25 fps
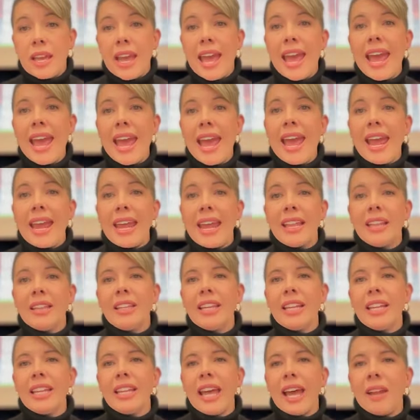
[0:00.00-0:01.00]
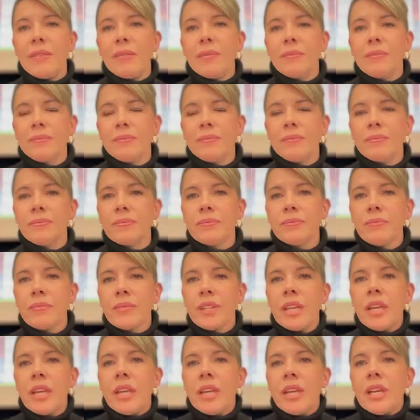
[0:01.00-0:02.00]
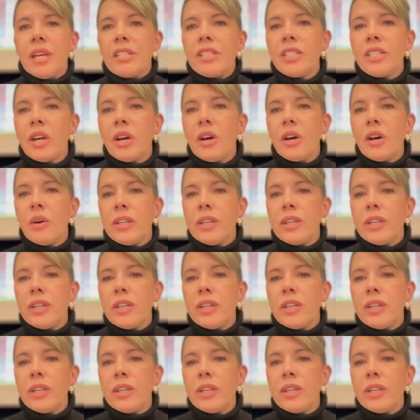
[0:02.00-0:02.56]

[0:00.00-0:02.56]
Hey, look at that. So